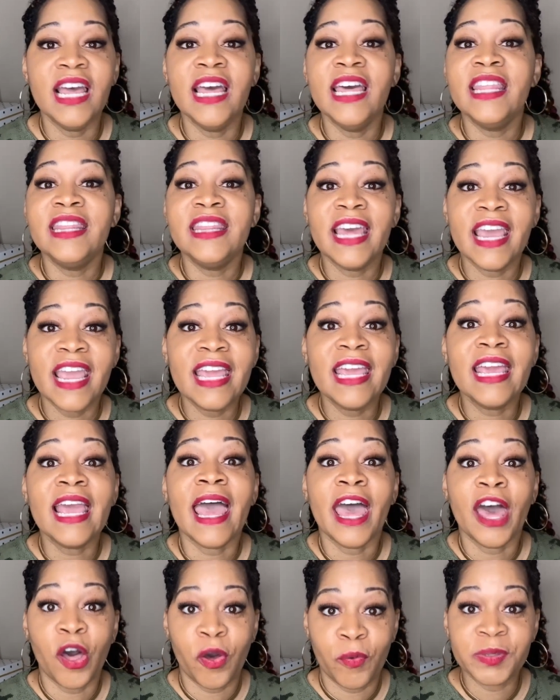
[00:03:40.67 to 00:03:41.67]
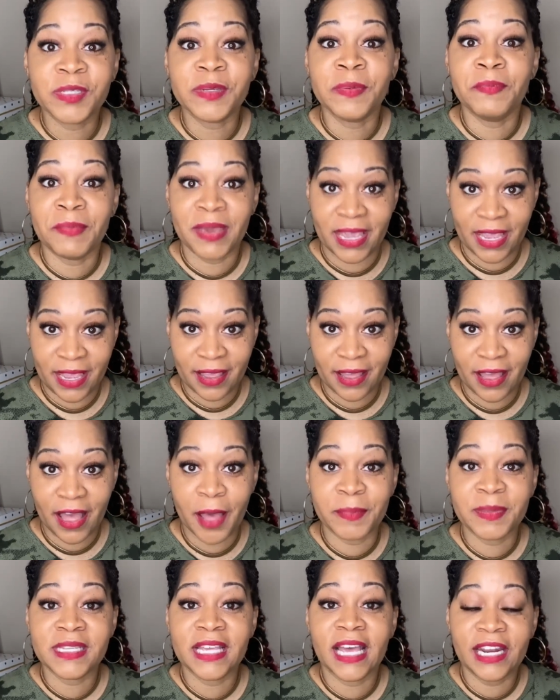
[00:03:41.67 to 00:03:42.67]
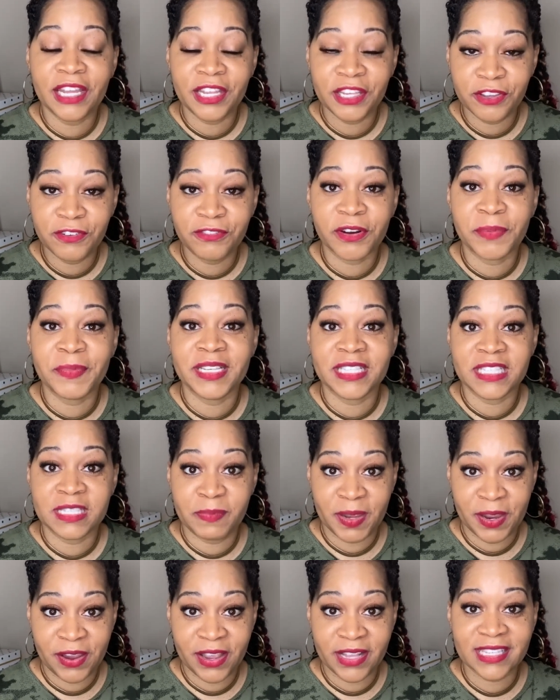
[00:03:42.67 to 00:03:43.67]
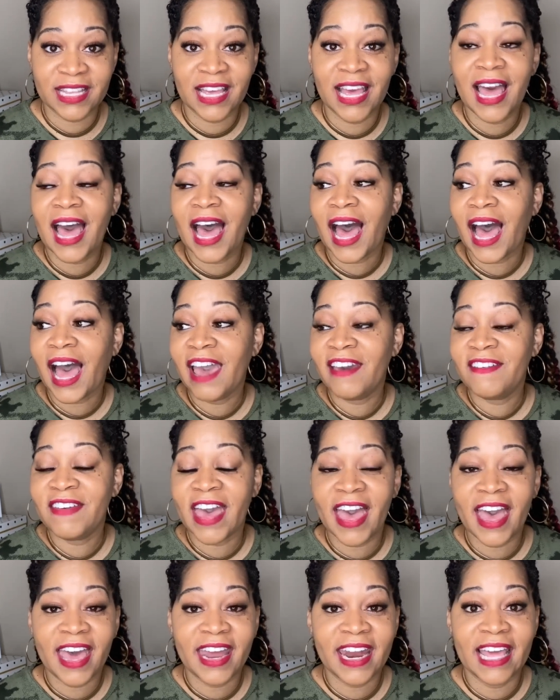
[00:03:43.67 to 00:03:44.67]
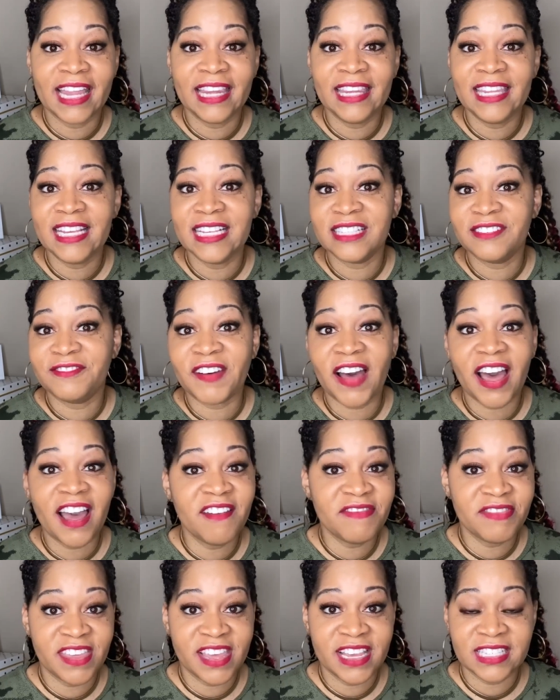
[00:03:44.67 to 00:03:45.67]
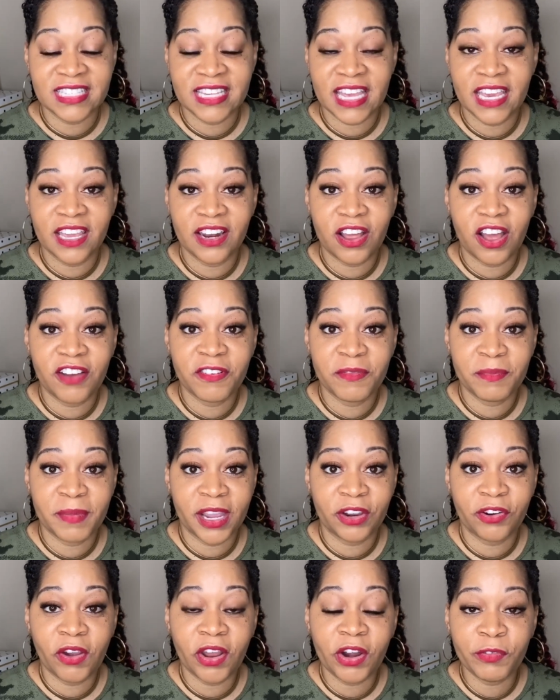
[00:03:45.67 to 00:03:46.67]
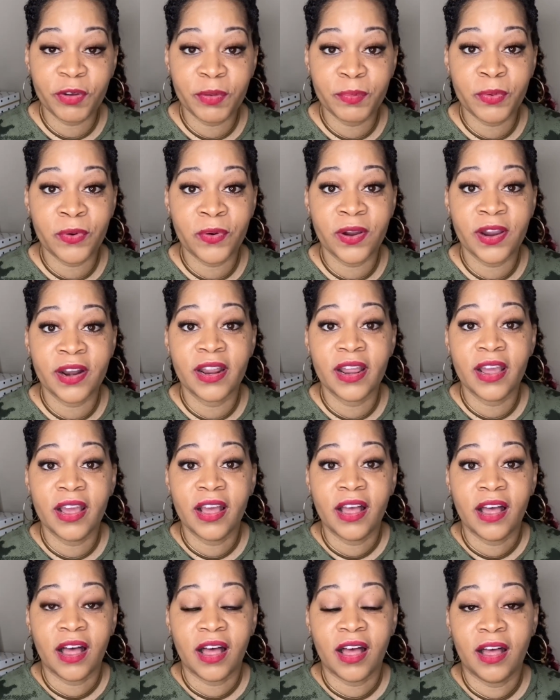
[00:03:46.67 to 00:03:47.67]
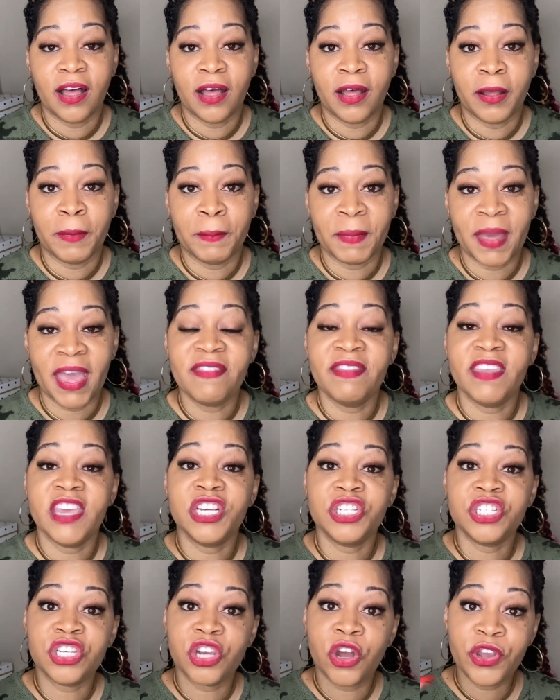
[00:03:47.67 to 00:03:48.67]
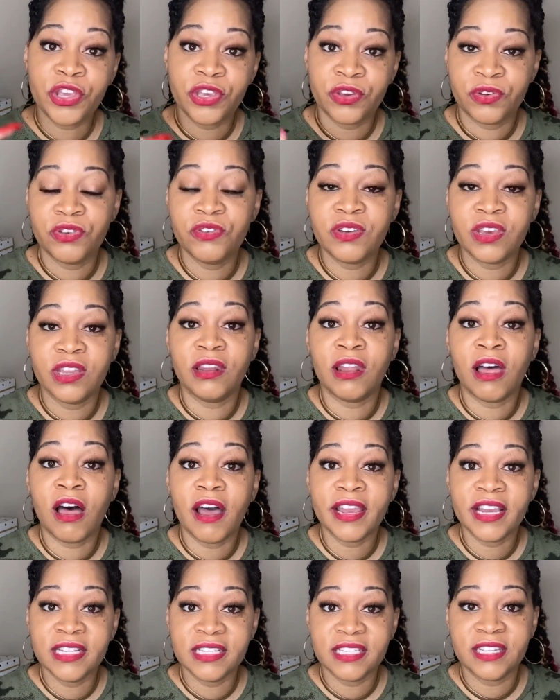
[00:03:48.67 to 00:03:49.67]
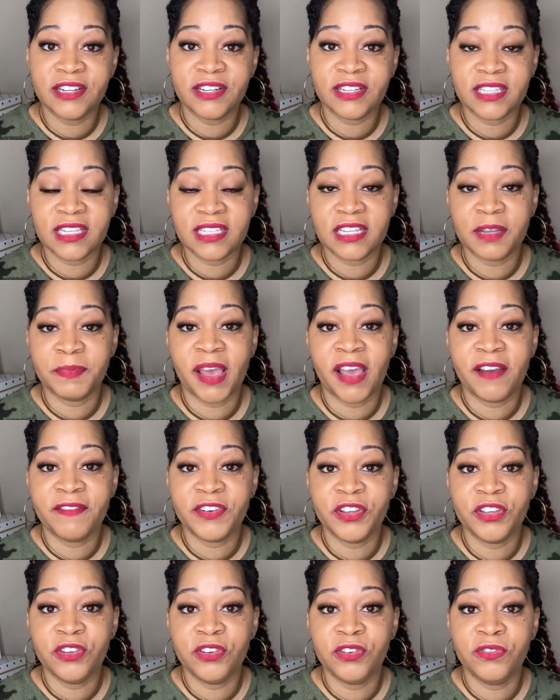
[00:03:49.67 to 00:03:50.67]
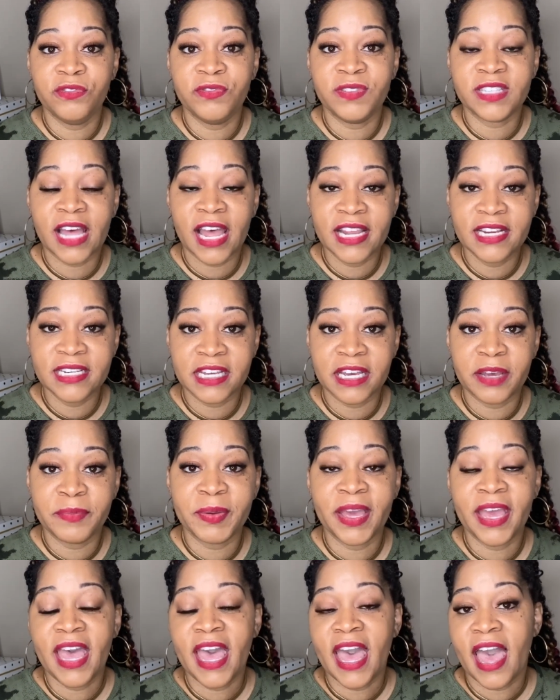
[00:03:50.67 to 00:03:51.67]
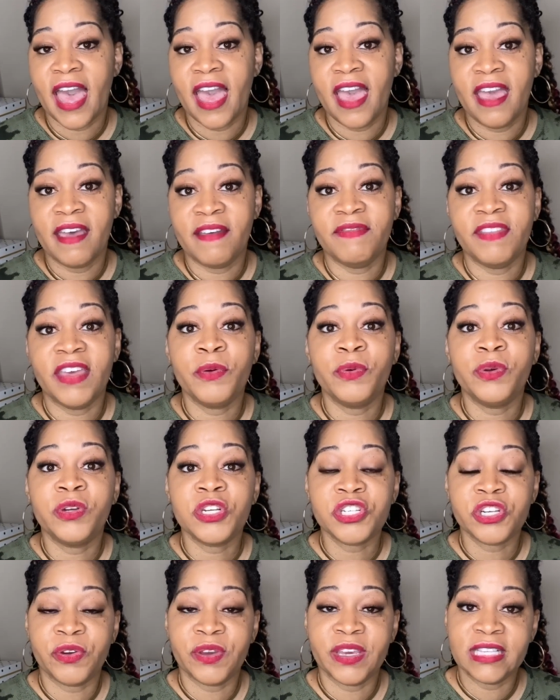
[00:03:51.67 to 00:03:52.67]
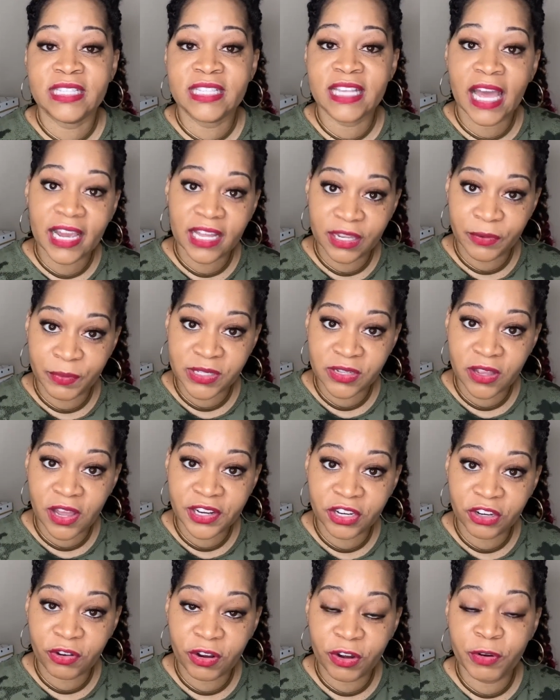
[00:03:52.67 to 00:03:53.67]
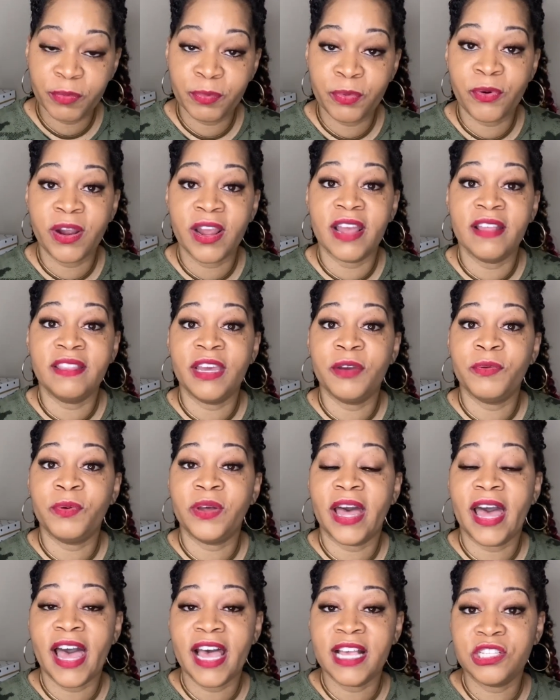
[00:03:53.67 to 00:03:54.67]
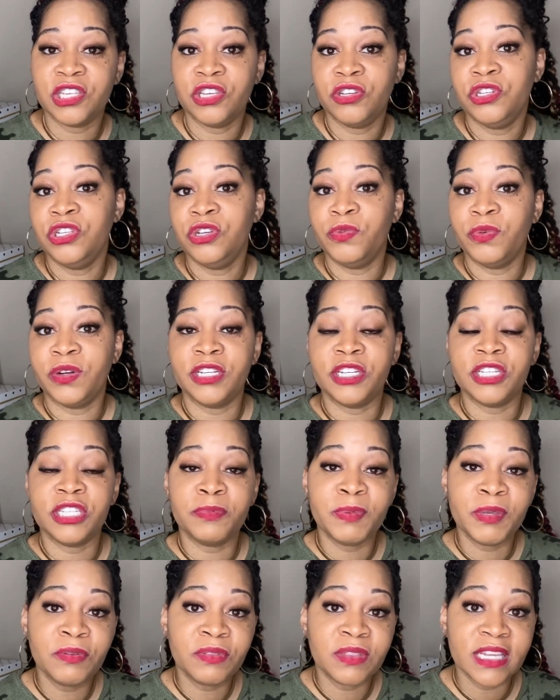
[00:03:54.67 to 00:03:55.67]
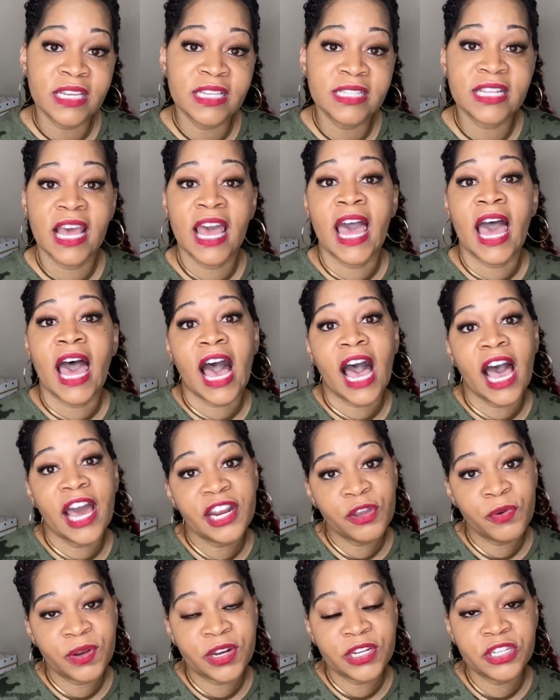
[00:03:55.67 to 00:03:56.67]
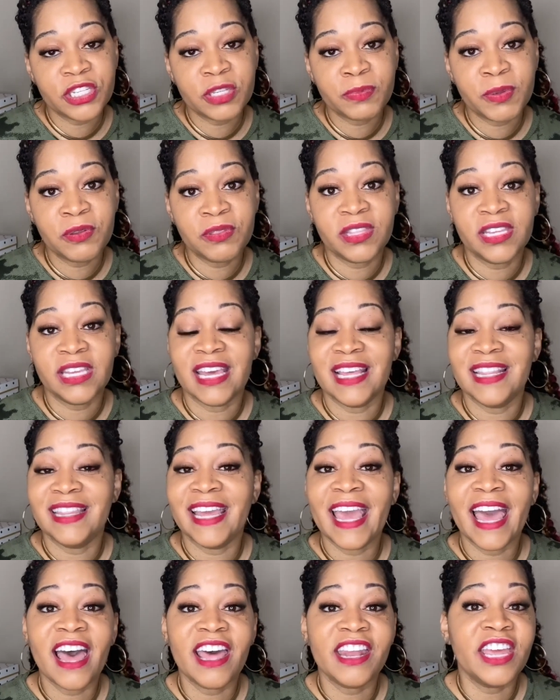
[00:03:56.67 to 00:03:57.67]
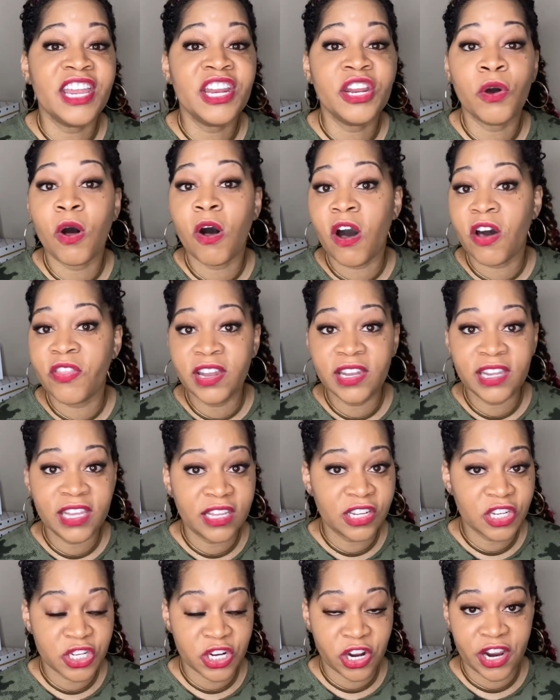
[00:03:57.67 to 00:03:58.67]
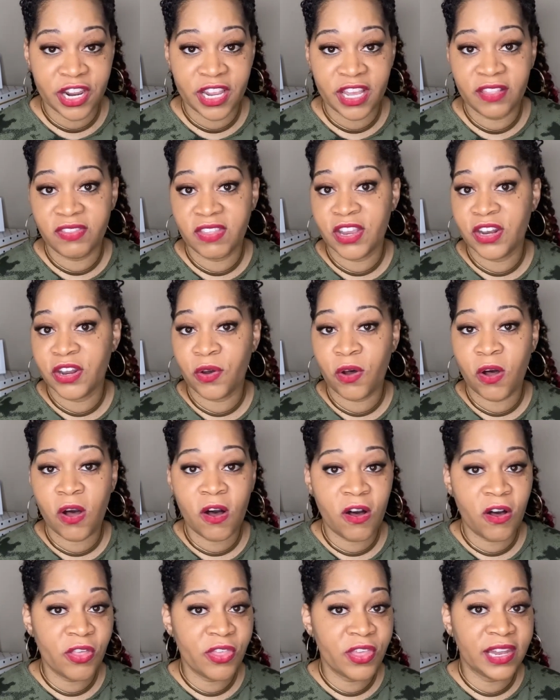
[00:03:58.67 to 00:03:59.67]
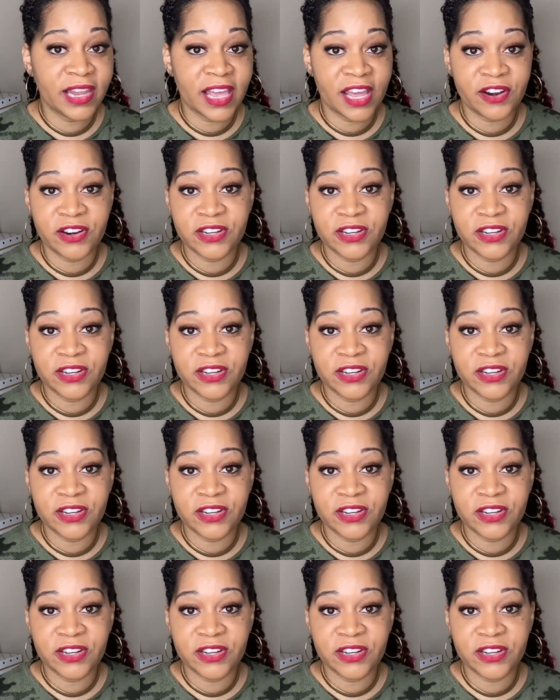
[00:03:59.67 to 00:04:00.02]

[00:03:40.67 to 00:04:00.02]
They helped me. I'm telling you from experience. I've had at least 5 things taken off of my credit report, and they show you, you can log into their system after you've signed up, and they will show you exactly what's on your credit report, and they will ask you, do you want to dispute this? How do you want to dispute it? And they know all the legal jargon, they know all the letters,